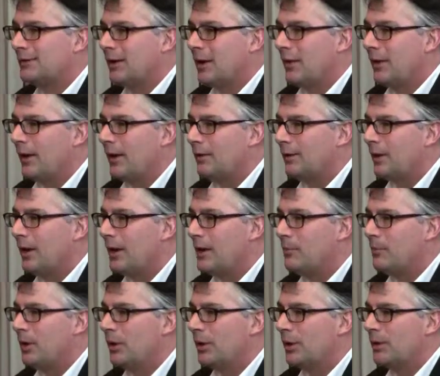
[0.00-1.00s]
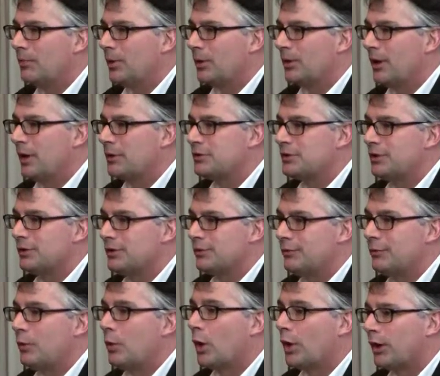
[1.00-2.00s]
how that liability protection is
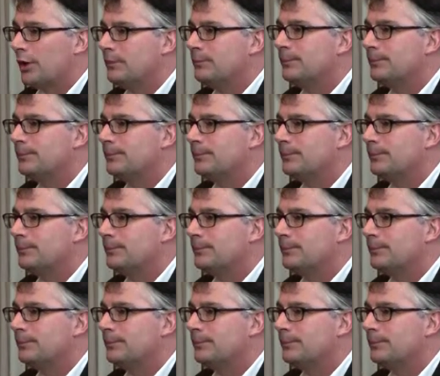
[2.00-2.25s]
afforded.